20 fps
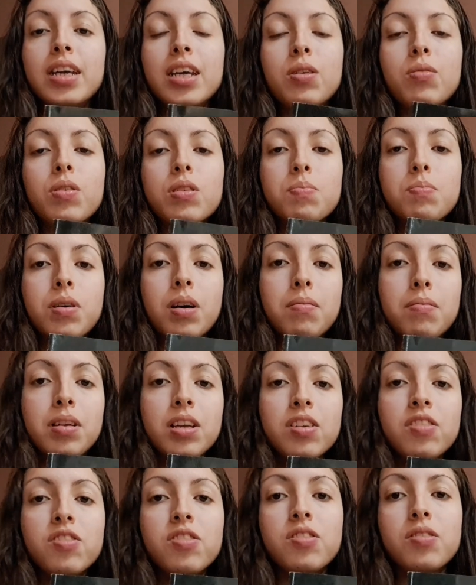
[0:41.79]
It was
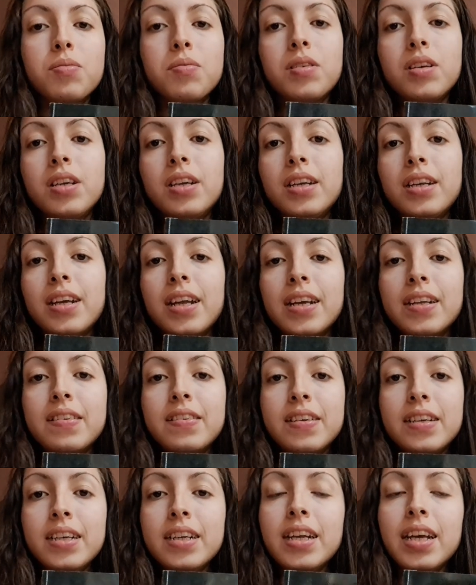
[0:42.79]
published in
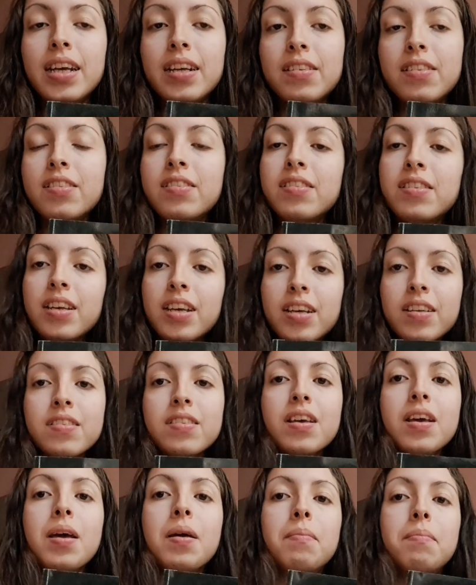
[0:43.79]

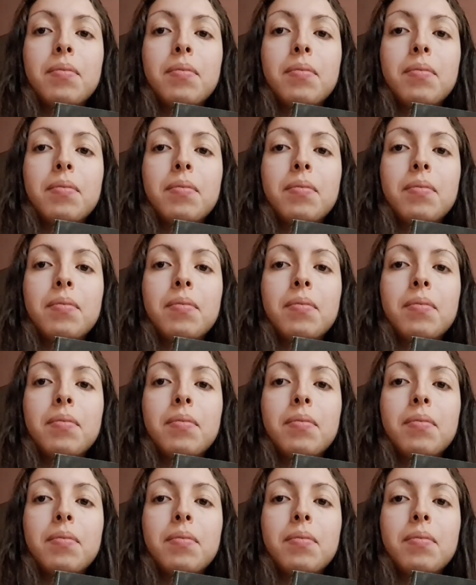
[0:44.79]
1886